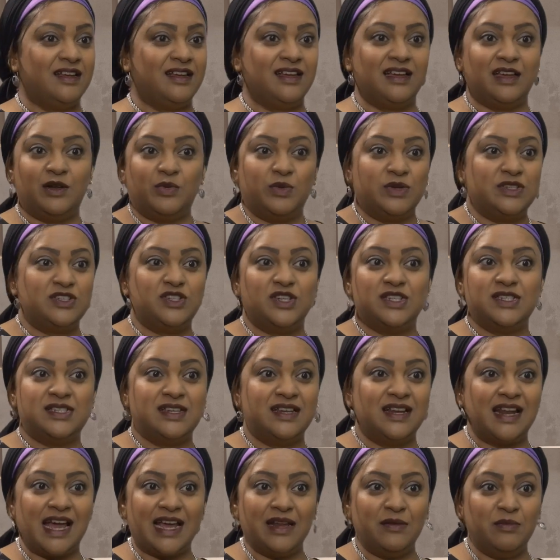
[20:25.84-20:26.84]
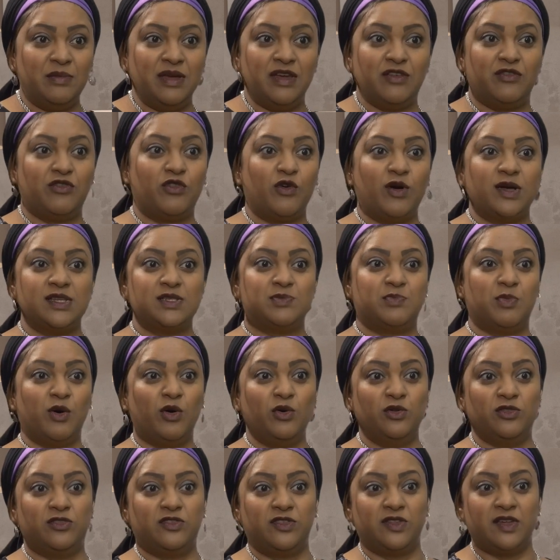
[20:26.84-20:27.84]
it was just a nightmare for us
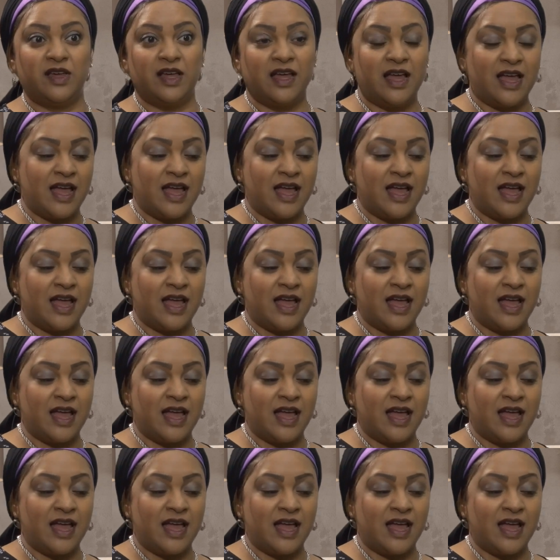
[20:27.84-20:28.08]
both.